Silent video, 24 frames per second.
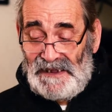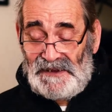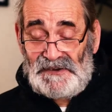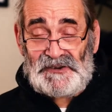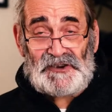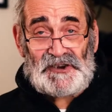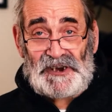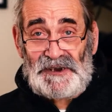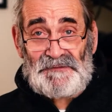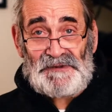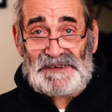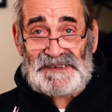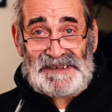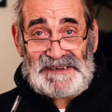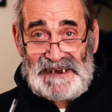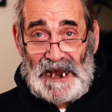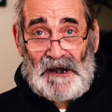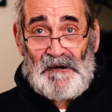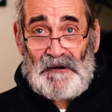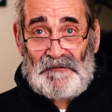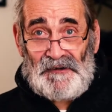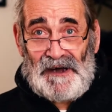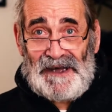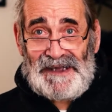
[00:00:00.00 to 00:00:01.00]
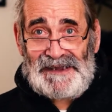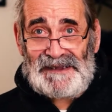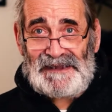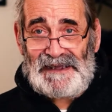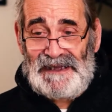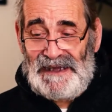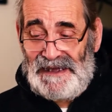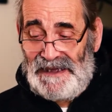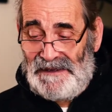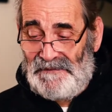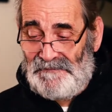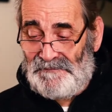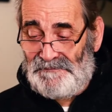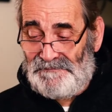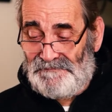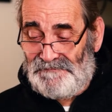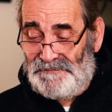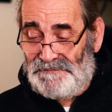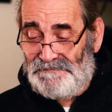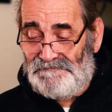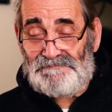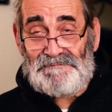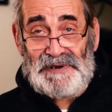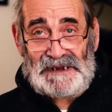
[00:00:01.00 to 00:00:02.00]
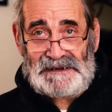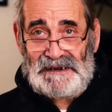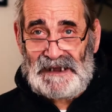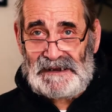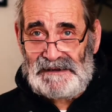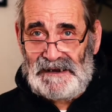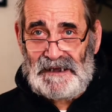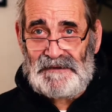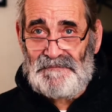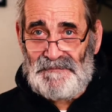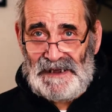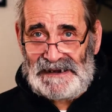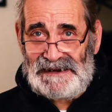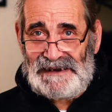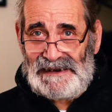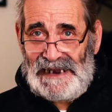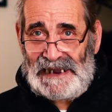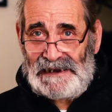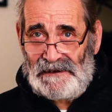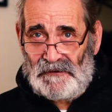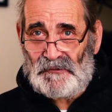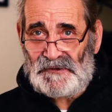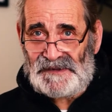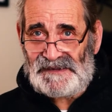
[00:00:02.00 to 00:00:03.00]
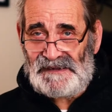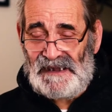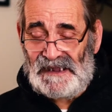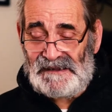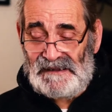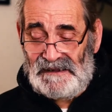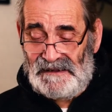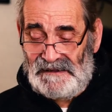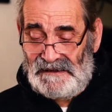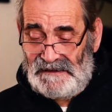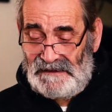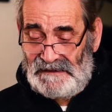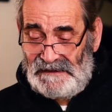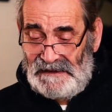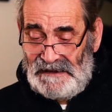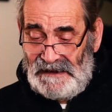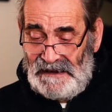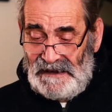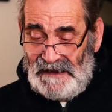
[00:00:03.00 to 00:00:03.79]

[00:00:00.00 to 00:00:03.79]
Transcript: She was terrifying, but I know many landlords like her.